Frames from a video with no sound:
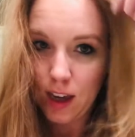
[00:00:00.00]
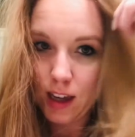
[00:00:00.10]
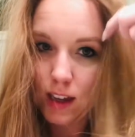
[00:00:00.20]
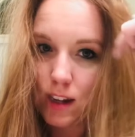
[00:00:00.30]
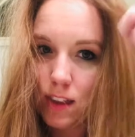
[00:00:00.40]

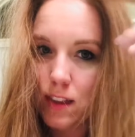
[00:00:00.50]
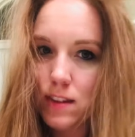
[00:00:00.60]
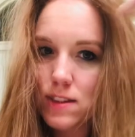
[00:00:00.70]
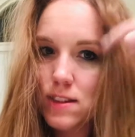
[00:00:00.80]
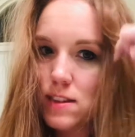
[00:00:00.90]
And I think
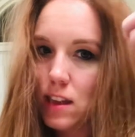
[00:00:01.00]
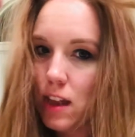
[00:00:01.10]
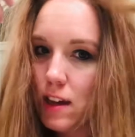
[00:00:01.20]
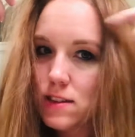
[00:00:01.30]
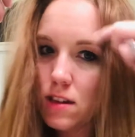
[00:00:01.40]
this is the
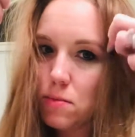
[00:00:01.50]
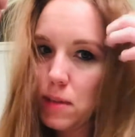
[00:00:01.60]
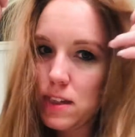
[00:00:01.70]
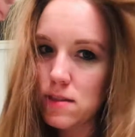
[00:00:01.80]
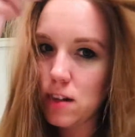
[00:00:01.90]
last little
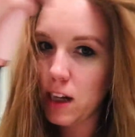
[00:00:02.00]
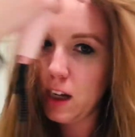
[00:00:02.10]
piece right